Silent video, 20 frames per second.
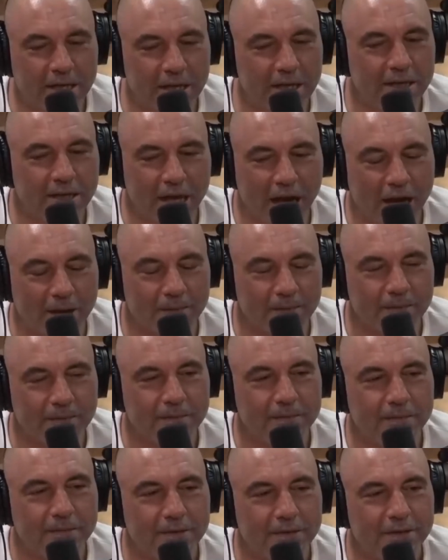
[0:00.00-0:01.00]
cleaned up.
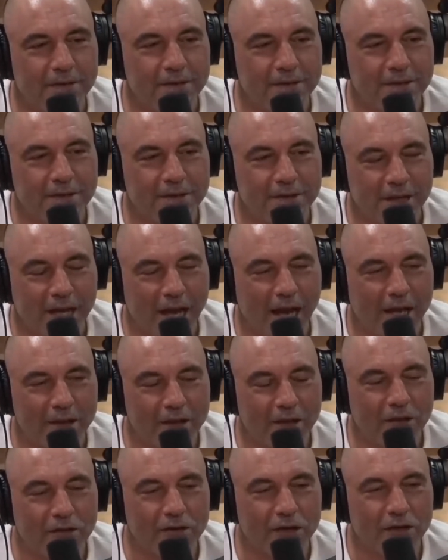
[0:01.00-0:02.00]
Yeah. Yeah. Yeah.
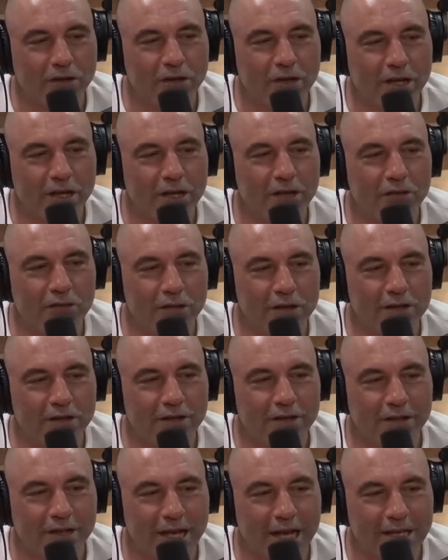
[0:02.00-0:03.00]
They're they're looking at you like
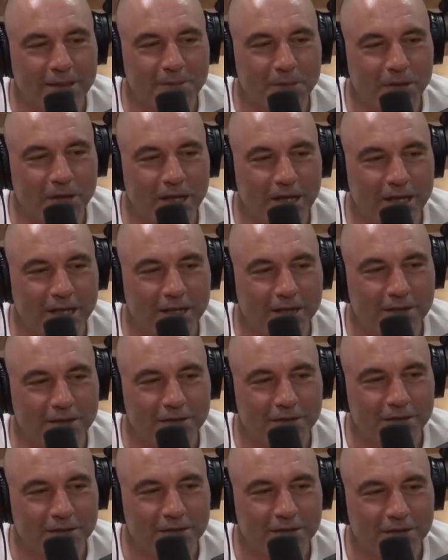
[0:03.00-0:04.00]
you're the last Mohican.
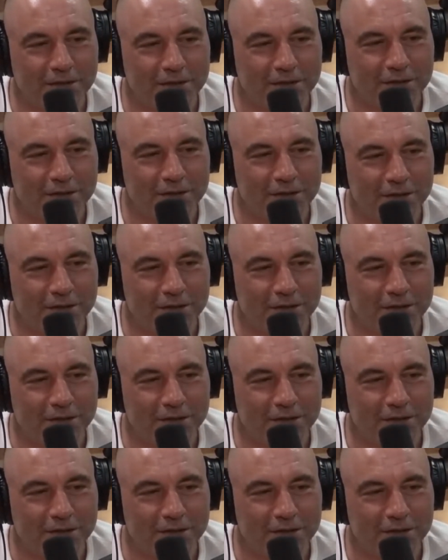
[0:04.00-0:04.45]
Yeah. It's